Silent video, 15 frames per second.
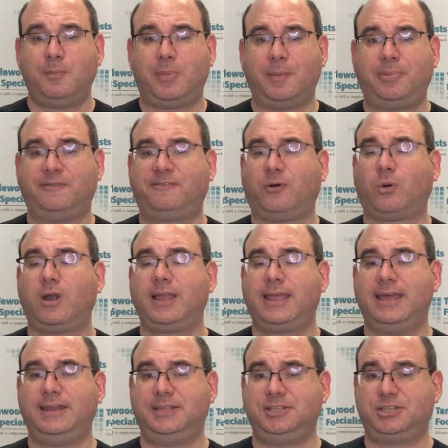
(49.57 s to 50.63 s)
But before I
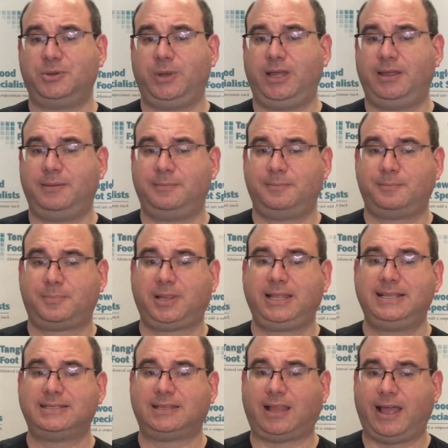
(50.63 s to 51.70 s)
get into it,
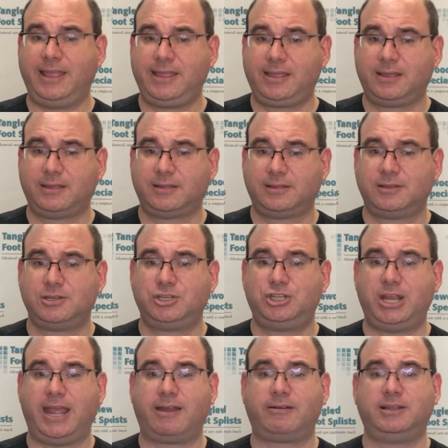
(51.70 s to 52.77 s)
please like,
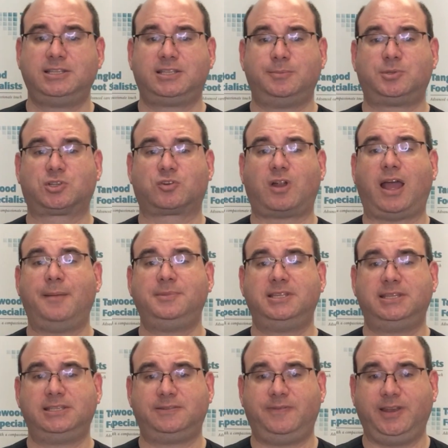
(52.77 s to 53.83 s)
share, and subscribe
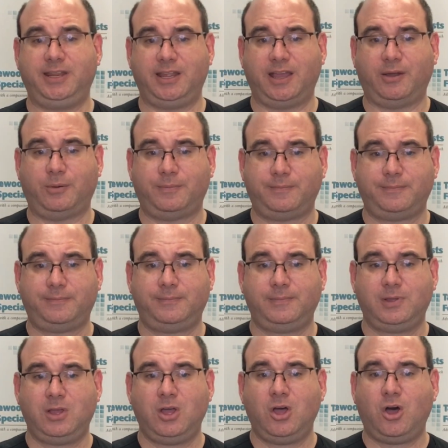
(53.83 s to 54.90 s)
to this video.
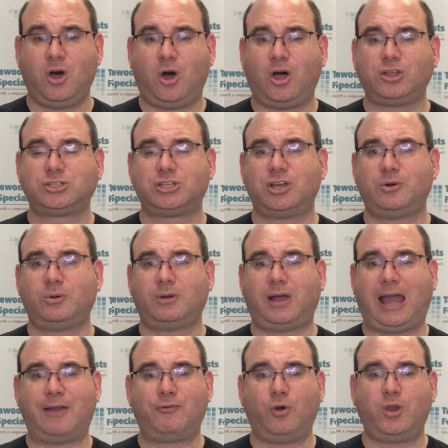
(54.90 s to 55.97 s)
Also,
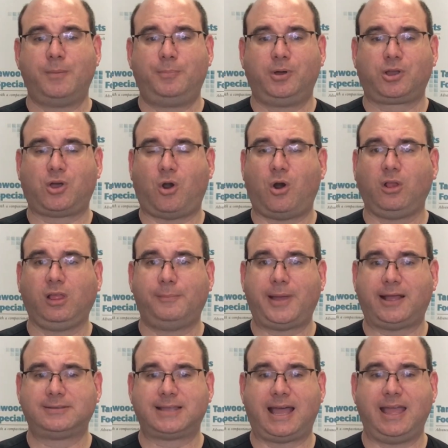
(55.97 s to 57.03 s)
I wrote a book all
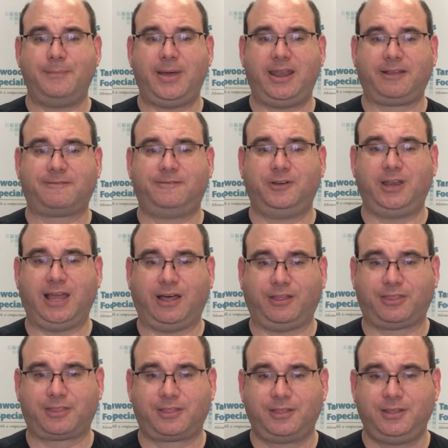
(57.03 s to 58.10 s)
about diabetic foot
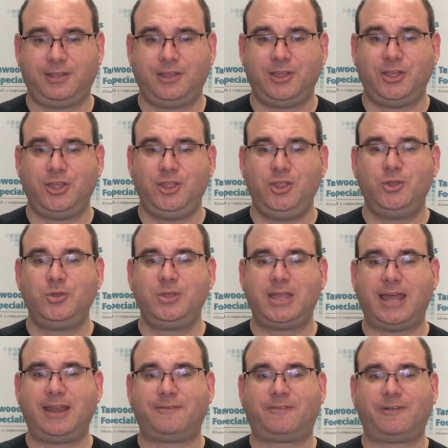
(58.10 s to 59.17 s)
health. You can
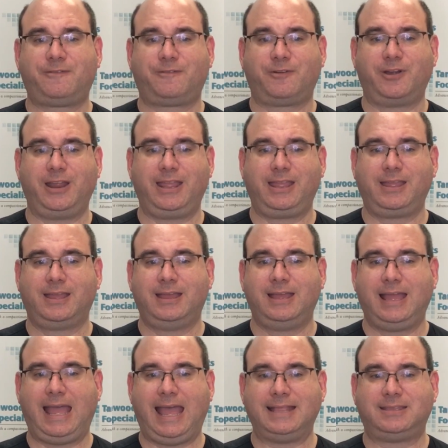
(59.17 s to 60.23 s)
get it for free
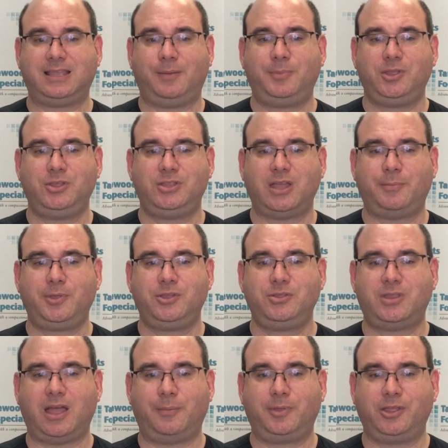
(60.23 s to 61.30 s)
at w
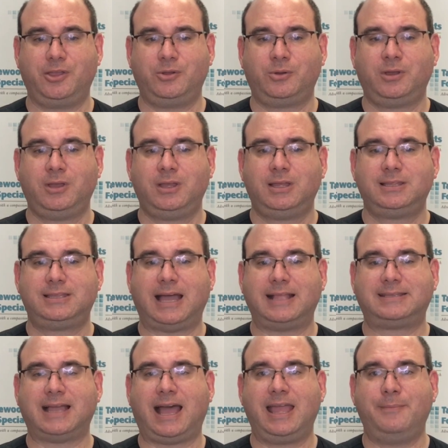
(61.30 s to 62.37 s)
w w
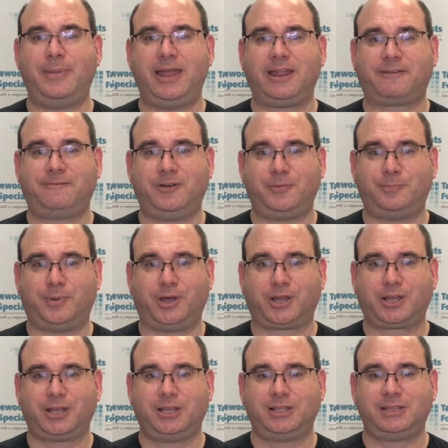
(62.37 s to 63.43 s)
dot diabetic
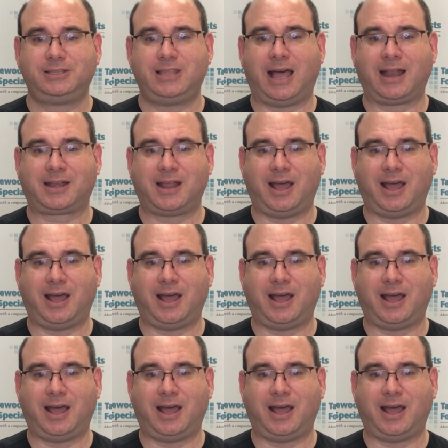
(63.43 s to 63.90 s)
footbook dot